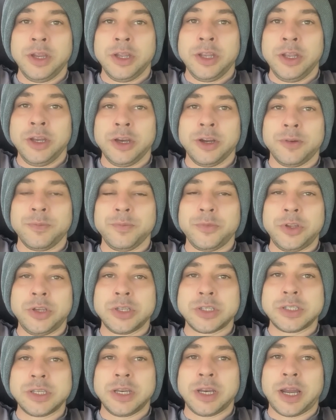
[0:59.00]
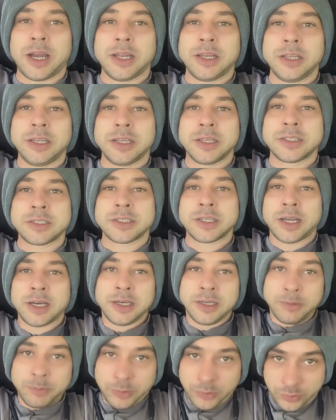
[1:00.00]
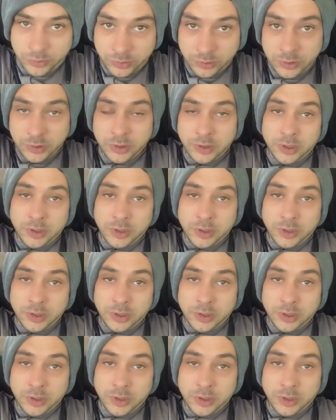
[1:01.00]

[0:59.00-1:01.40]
you just need highly excitable